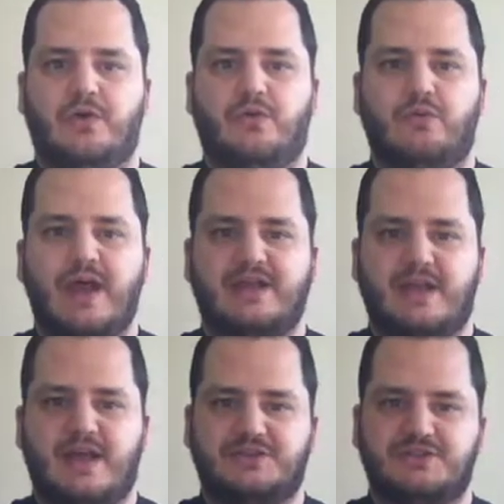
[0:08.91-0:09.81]

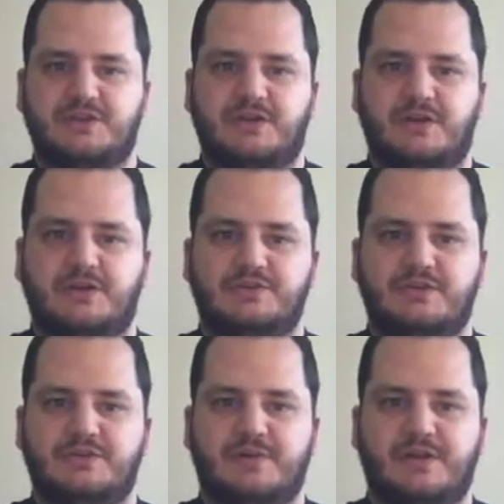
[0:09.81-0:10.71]
Ratcatcher,
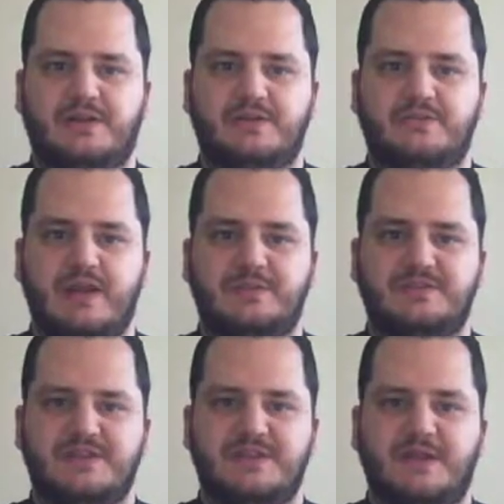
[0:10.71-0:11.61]
directed by Lynne
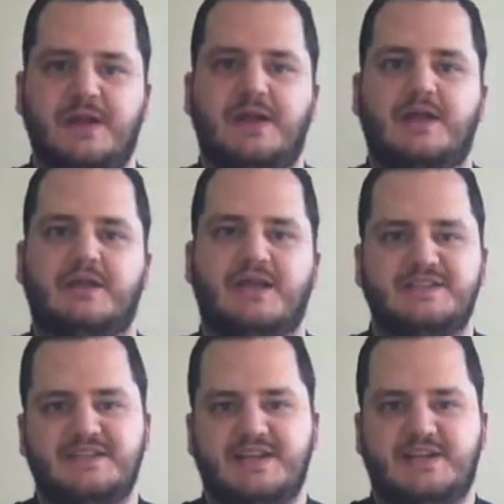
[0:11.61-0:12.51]
Ramsay,
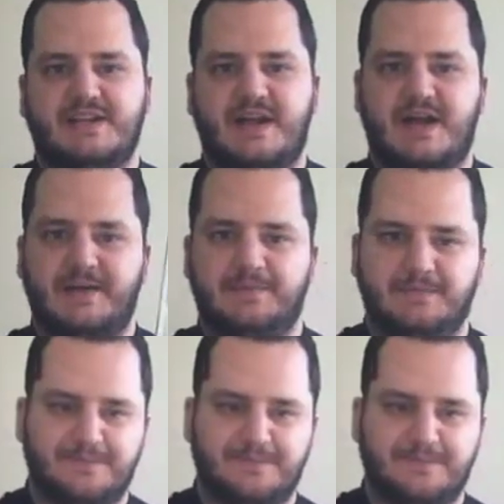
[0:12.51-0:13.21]
1999.